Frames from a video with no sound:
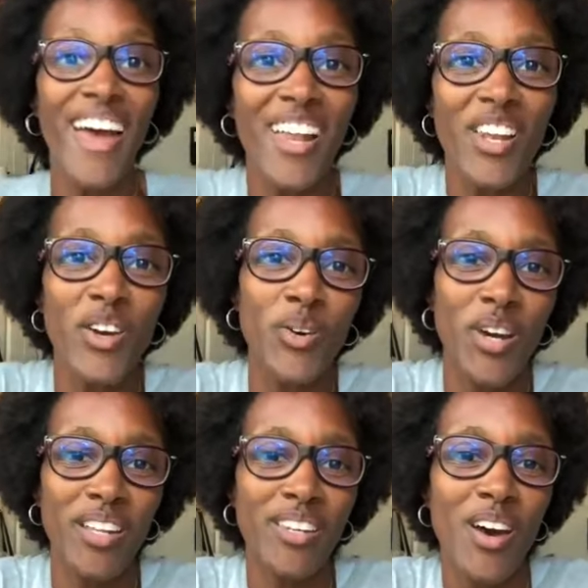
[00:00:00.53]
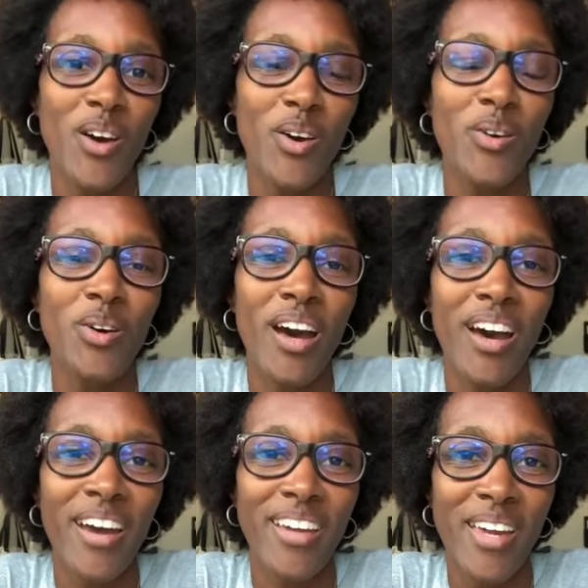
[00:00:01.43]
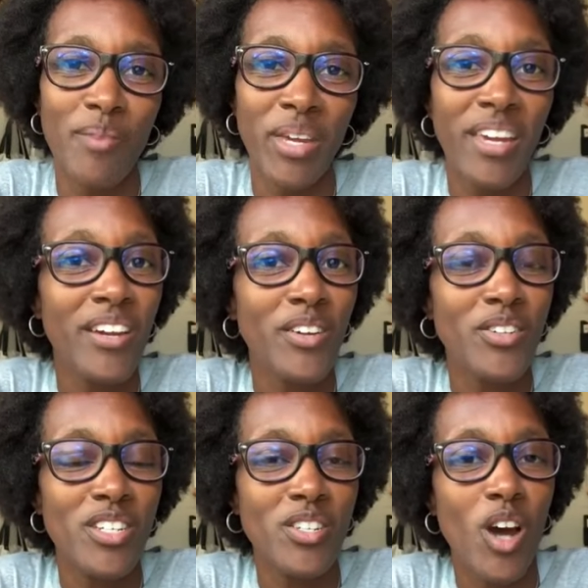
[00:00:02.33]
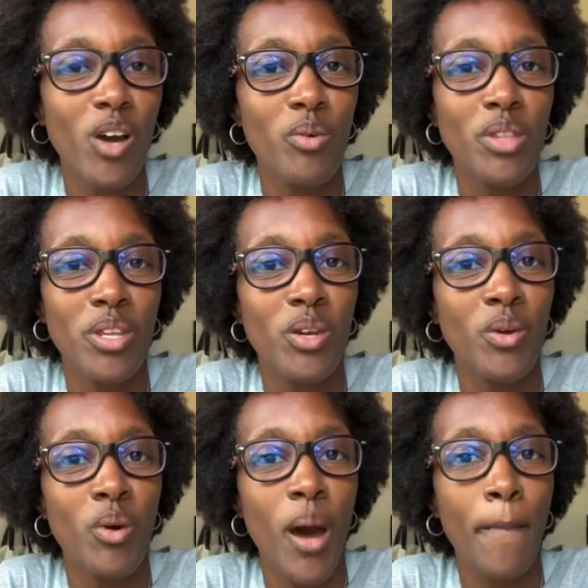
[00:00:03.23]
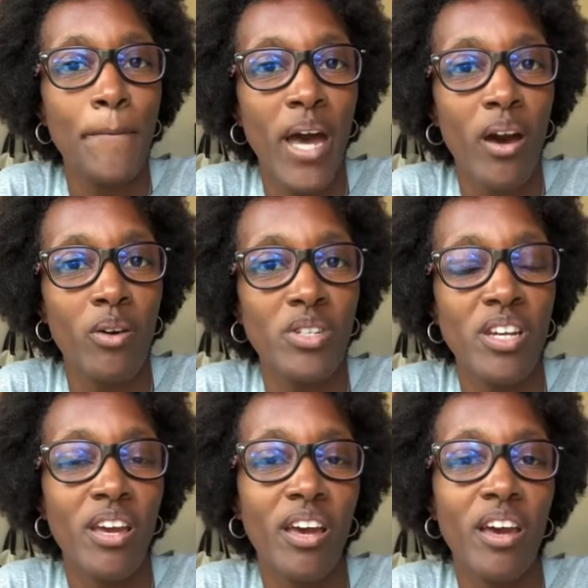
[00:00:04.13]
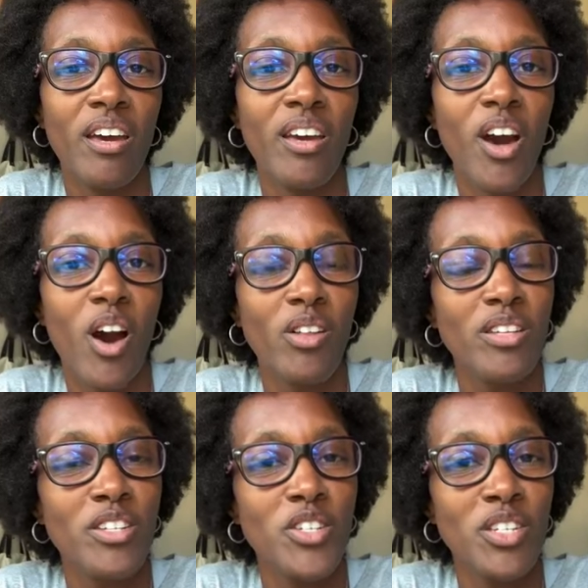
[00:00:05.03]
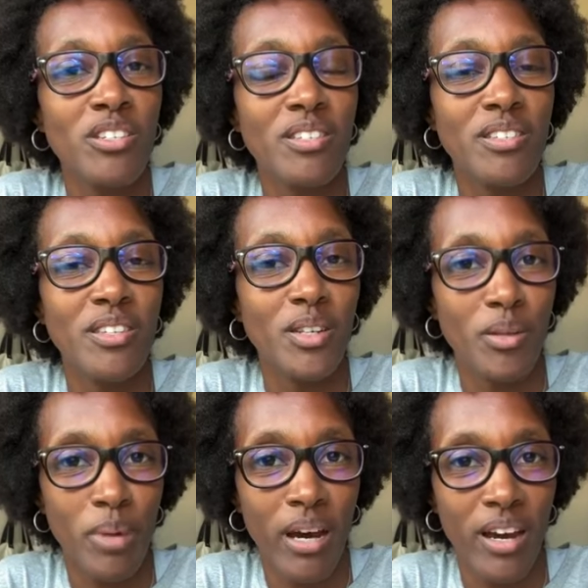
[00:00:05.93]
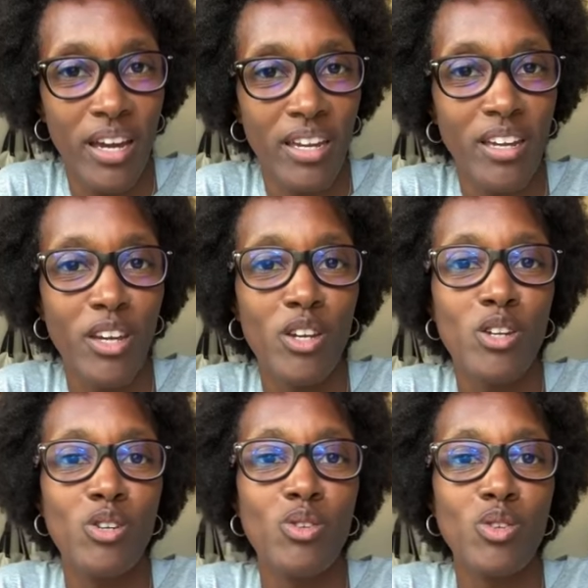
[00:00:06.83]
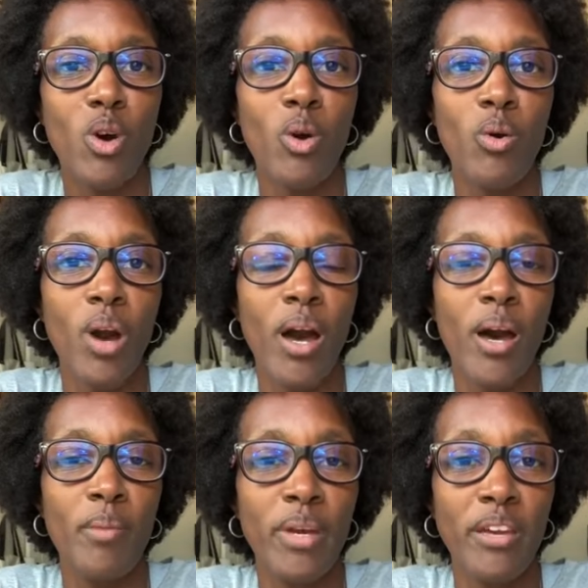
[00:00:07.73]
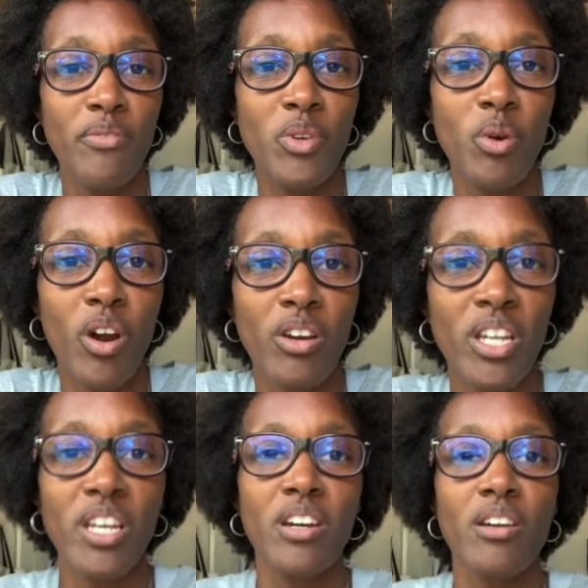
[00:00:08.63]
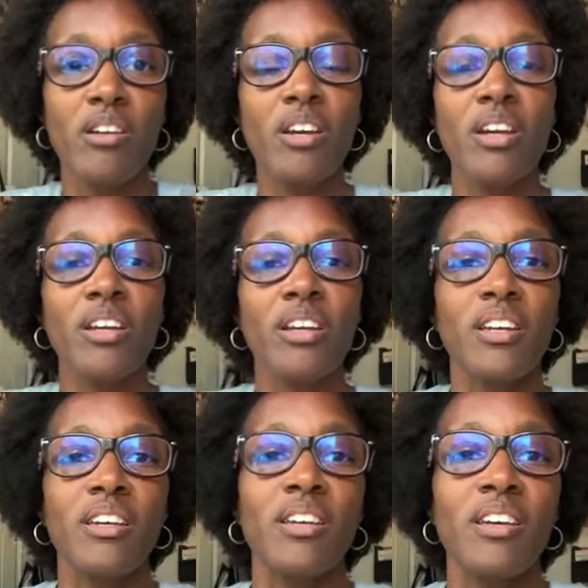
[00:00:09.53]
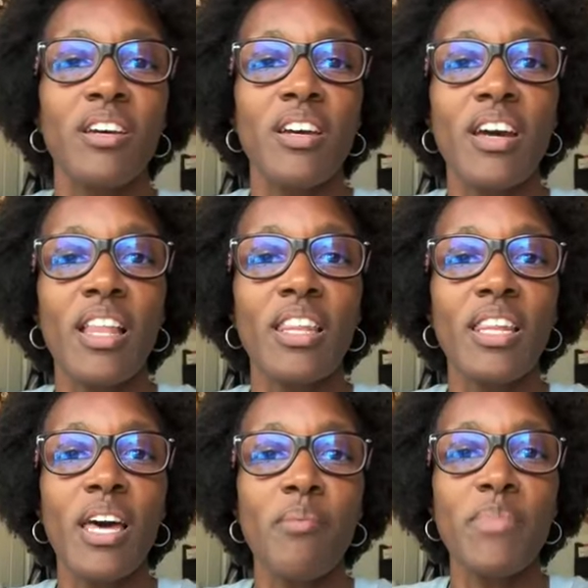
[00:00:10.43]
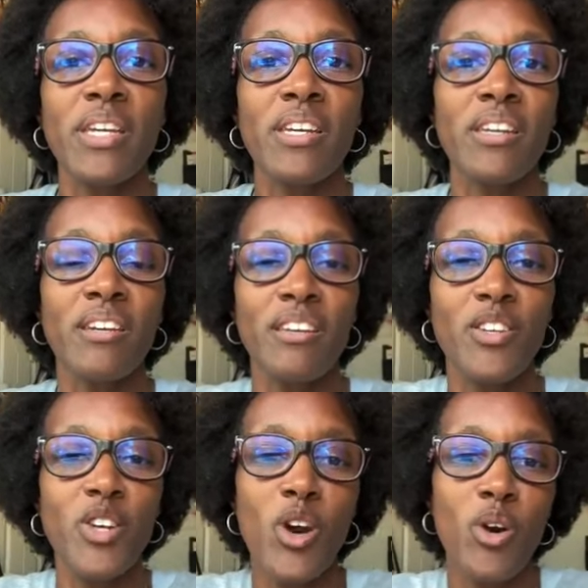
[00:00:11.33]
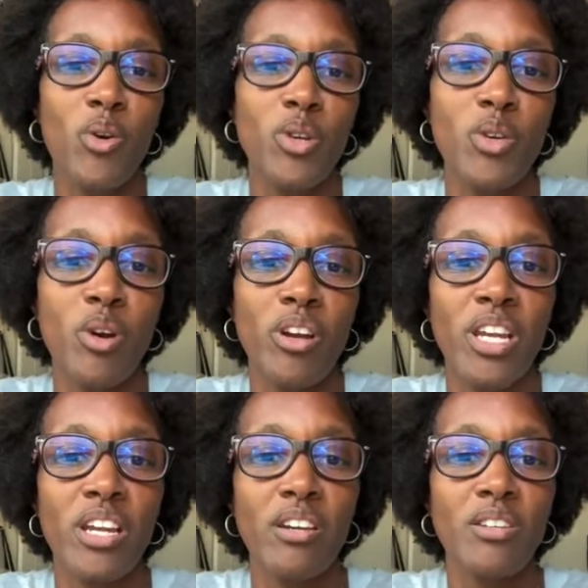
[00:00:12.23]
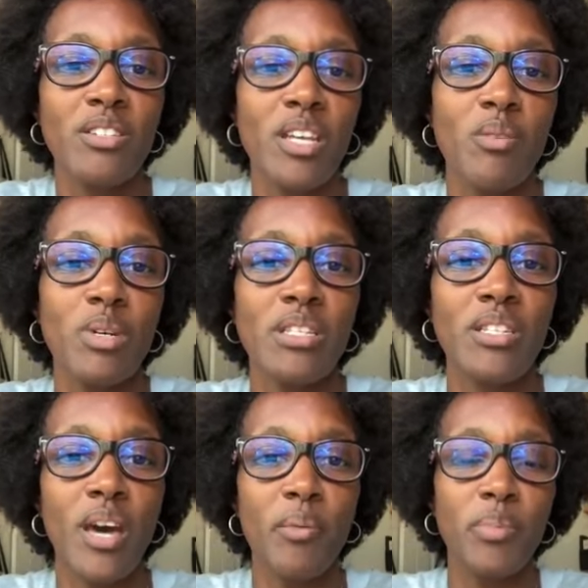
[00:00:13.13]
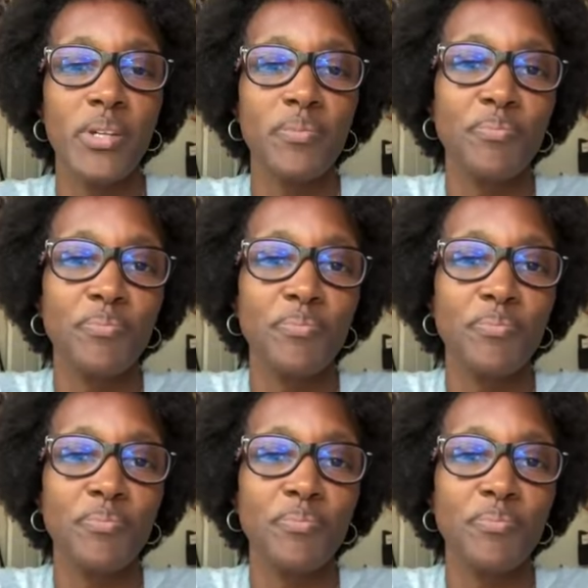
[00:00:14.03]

Hello, hello. I am here to talk with you about college syllabi. So if you are here, let me know you are here. Say what's up.